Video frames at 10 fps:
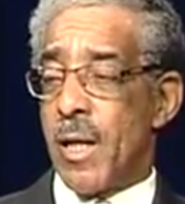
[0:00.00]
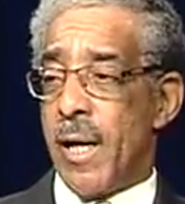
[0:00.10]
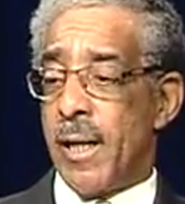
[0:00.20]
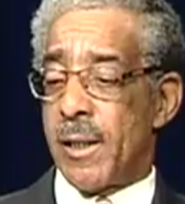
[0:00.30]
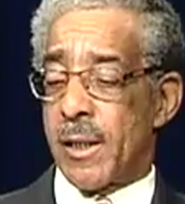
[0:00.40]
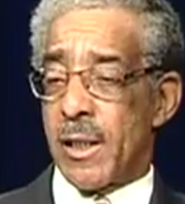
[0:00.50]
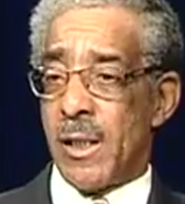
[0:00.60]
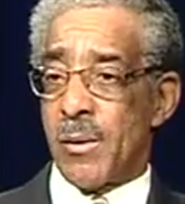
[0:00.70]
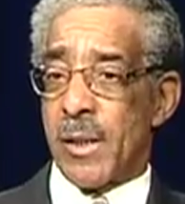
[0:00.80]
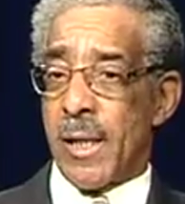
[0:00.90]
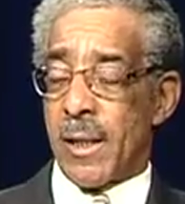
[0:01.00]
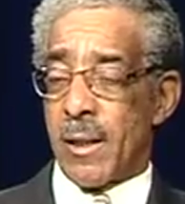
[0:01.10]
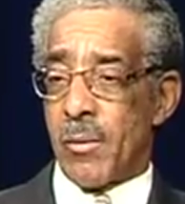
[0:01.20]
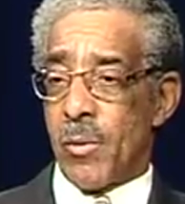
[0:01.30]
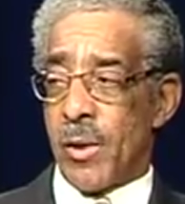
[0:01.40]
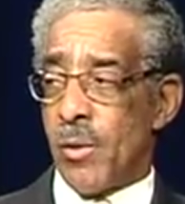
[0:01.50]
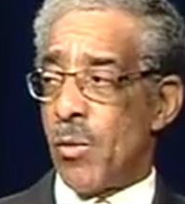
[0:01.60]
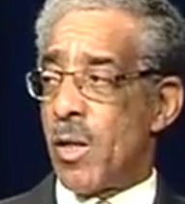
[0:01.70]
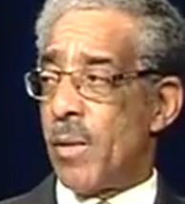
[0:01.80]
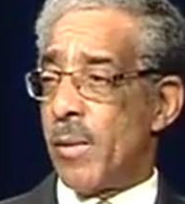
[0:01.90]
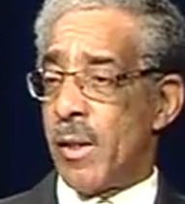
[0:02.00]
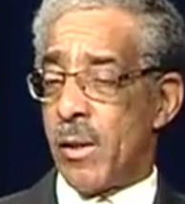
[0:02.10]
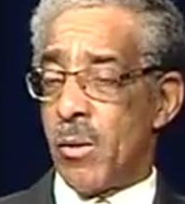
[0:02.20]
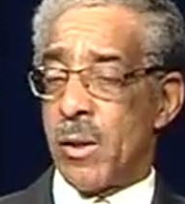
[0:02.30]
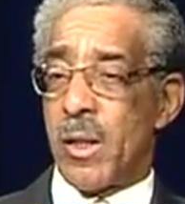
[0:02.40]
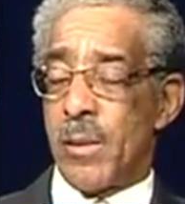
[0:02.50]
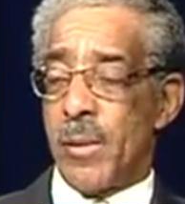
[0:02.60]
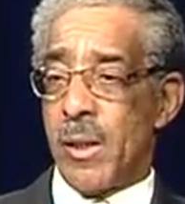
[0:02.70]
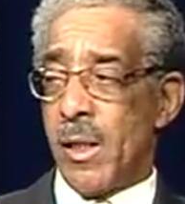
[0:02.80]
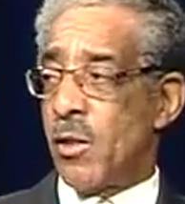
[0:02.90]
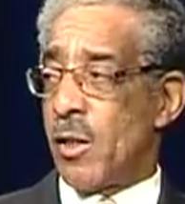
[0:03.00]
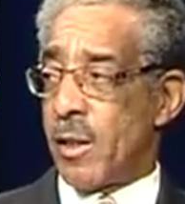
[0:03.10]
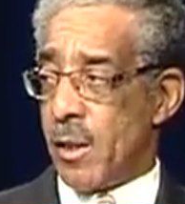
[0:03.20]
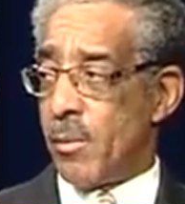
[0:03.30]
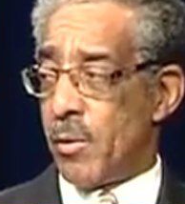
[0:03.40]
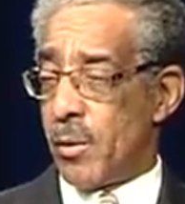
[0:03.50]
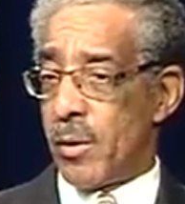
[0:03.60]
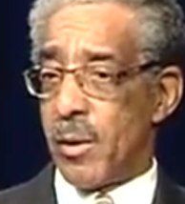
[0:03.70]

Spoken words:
And it seems like when you come in, you're telling me these are the numbers,